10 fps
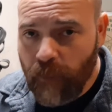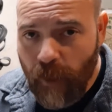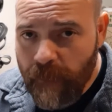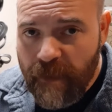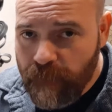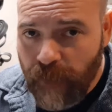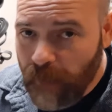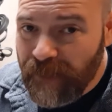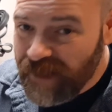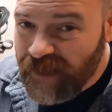woman
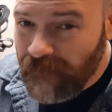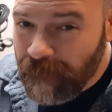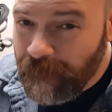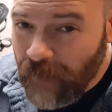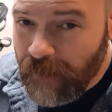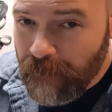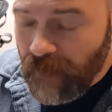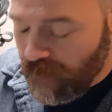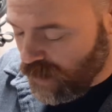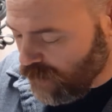probably shouldn't fucking
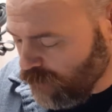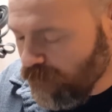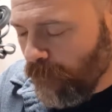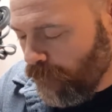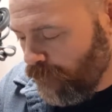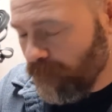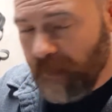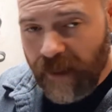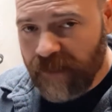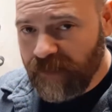marry you
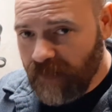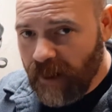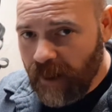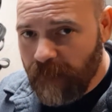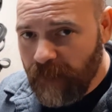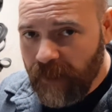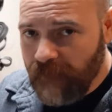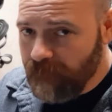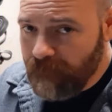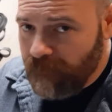because you're not going to
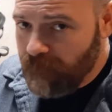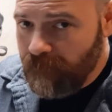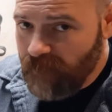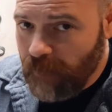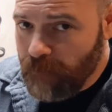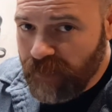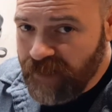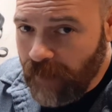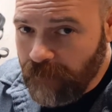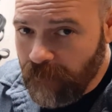be there to
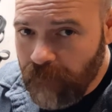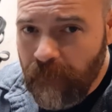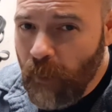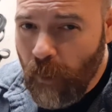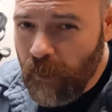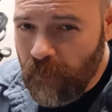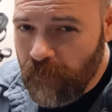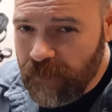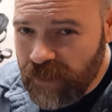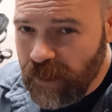protect her or
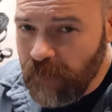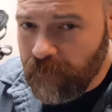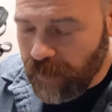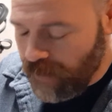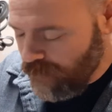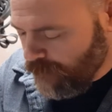her children.